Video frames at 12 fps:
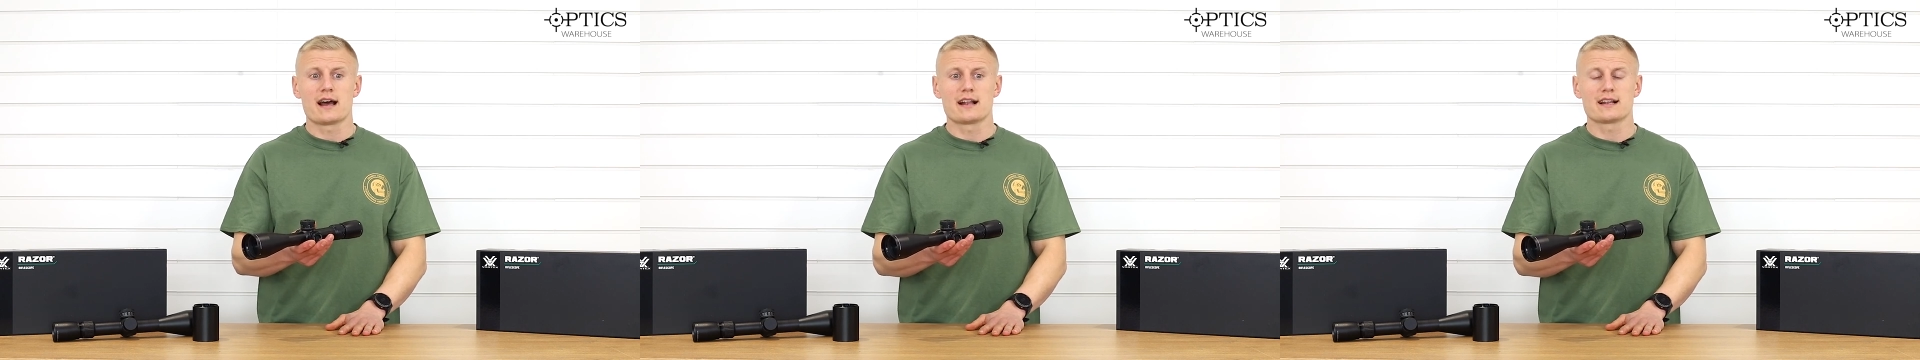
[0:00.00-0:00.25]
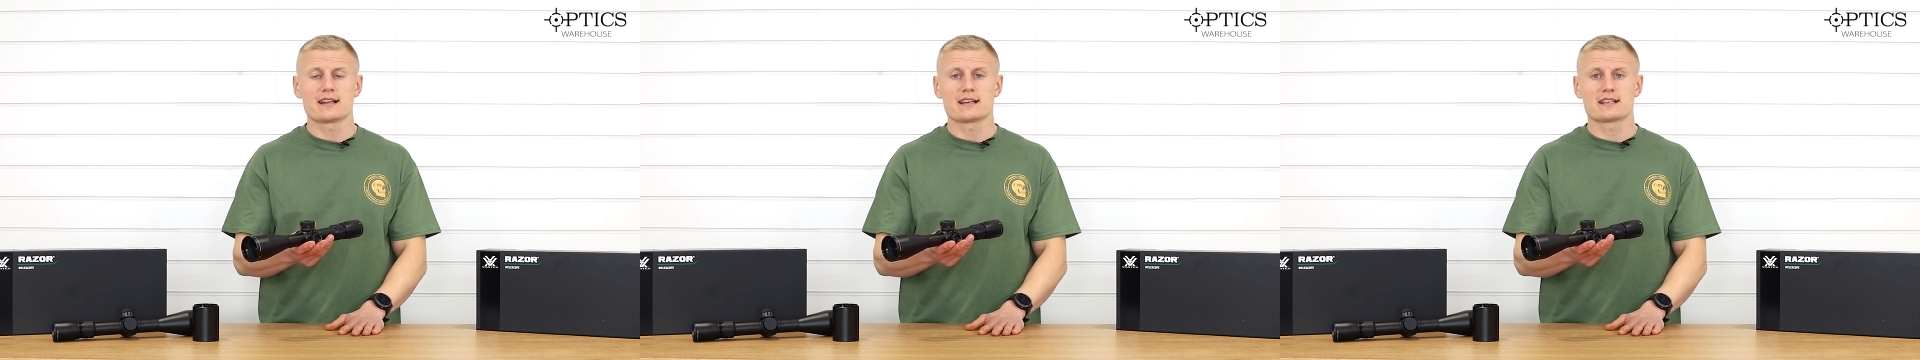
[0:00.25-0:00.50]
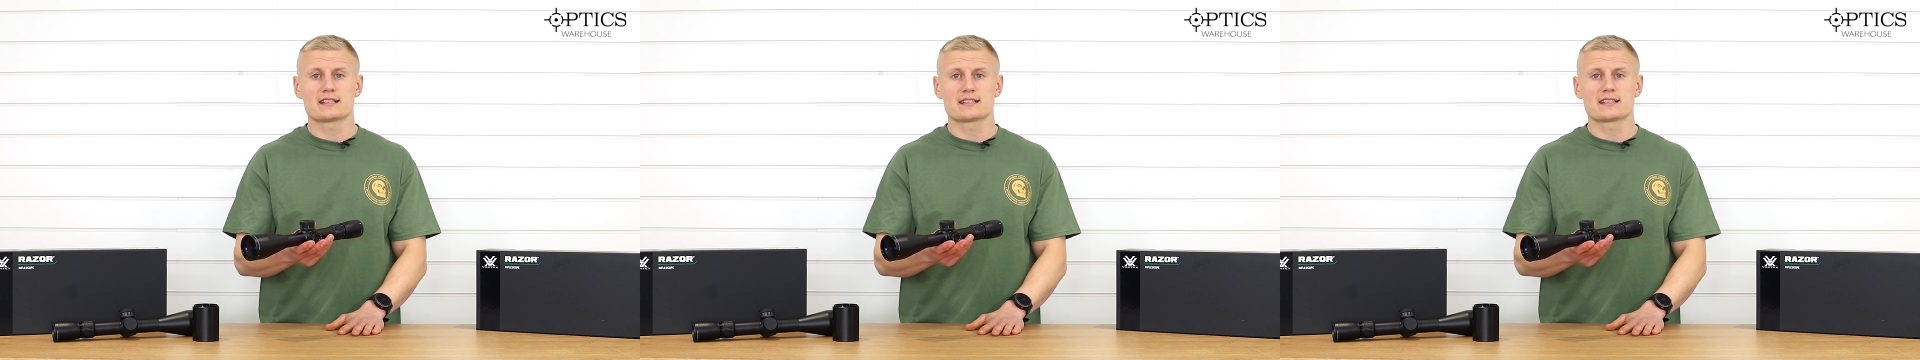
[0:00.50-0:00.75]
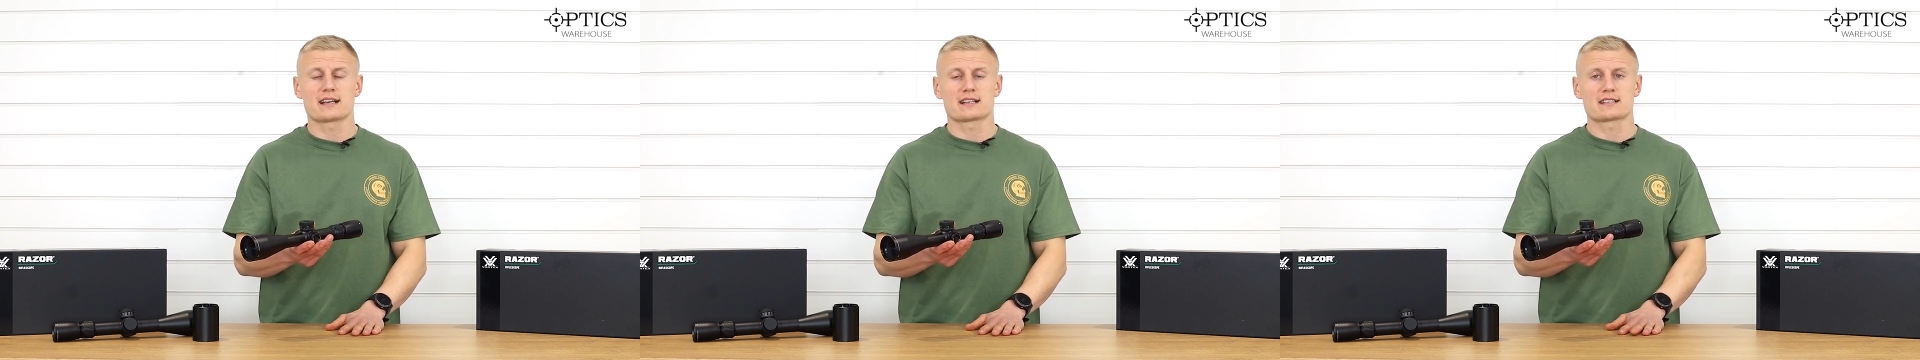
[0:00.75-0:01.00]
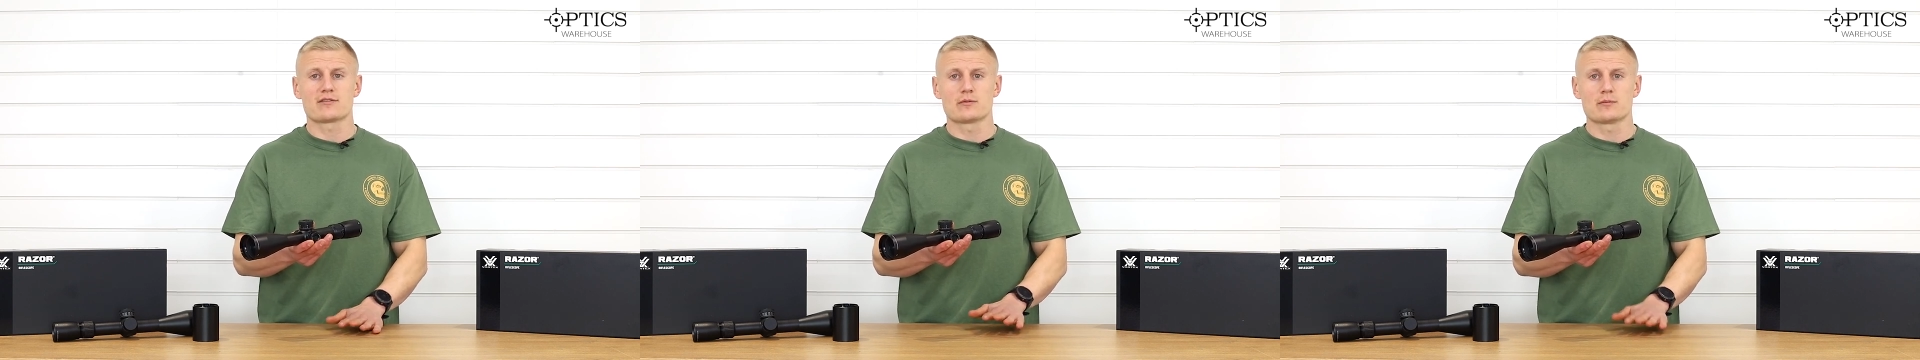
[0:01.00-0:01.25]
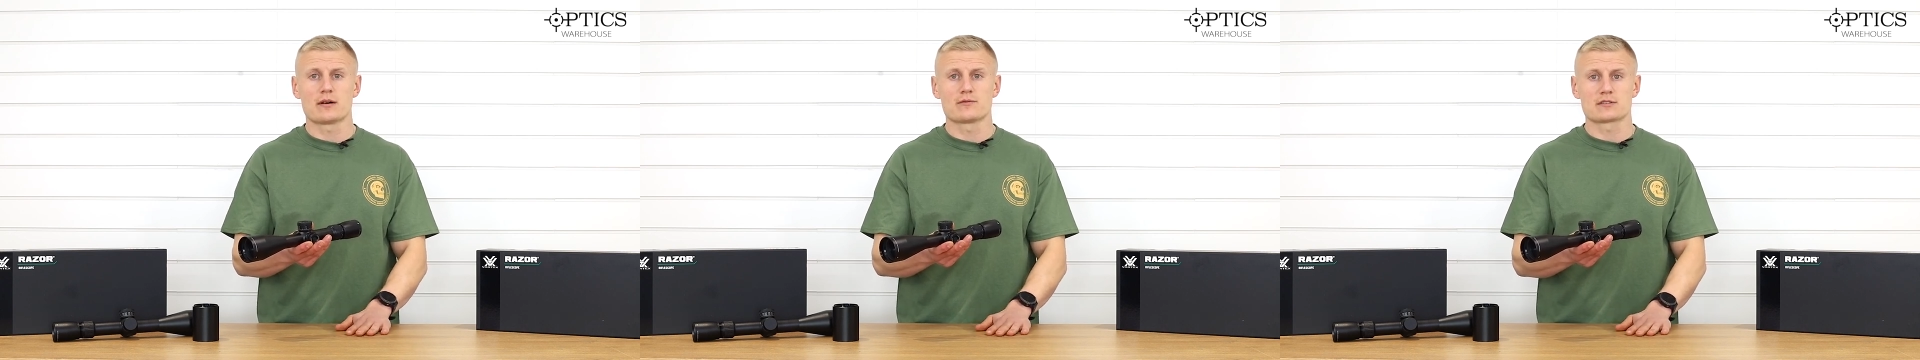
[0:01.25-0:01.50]
at least 6-7
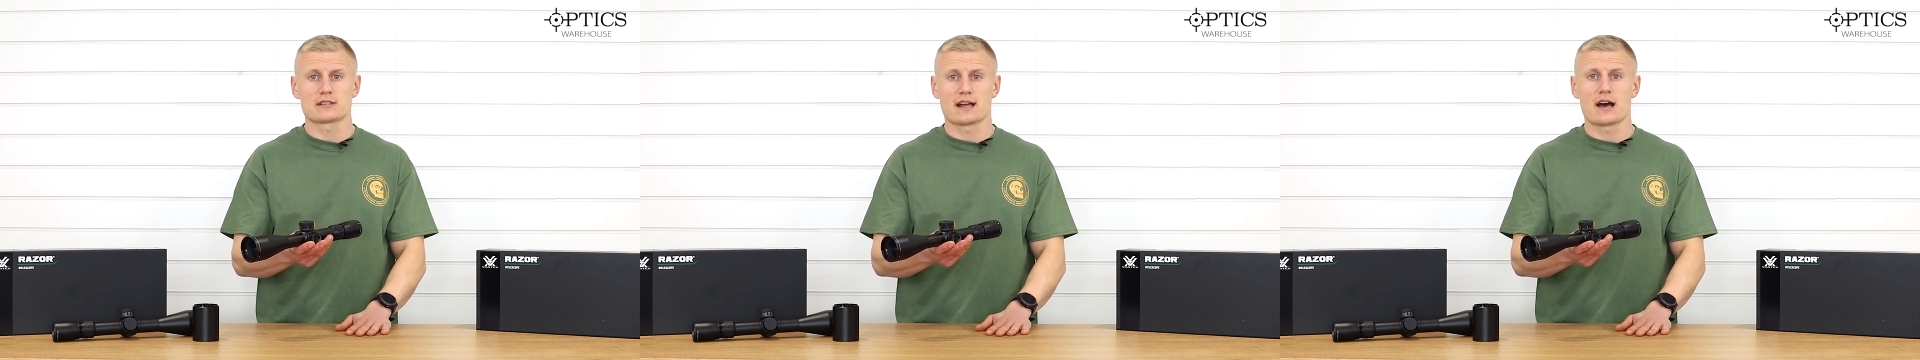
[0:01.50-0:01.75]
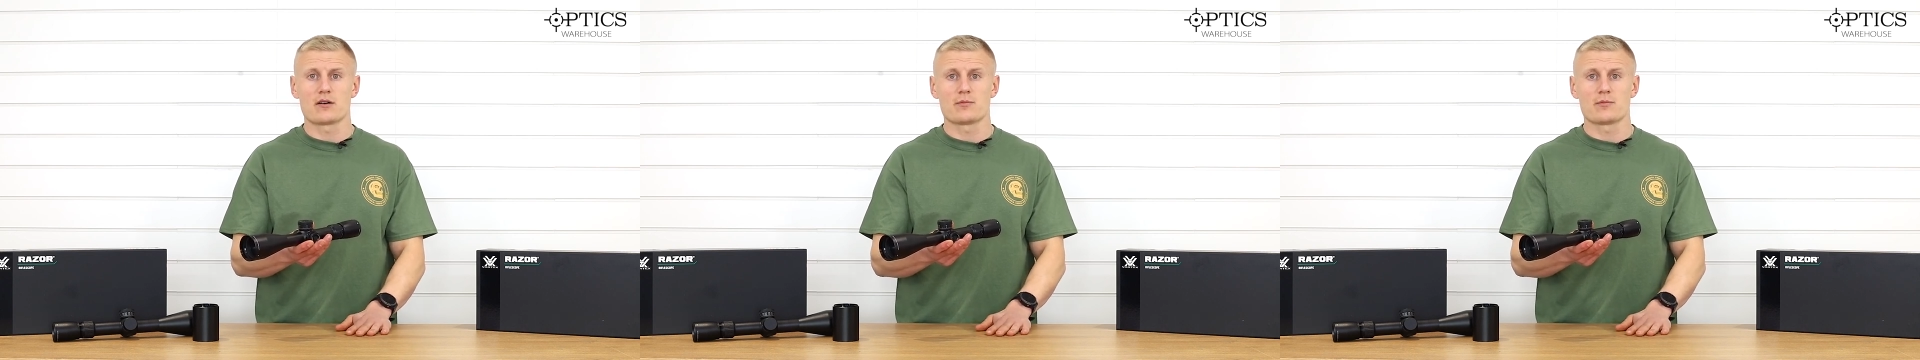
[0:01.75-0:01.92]
months now,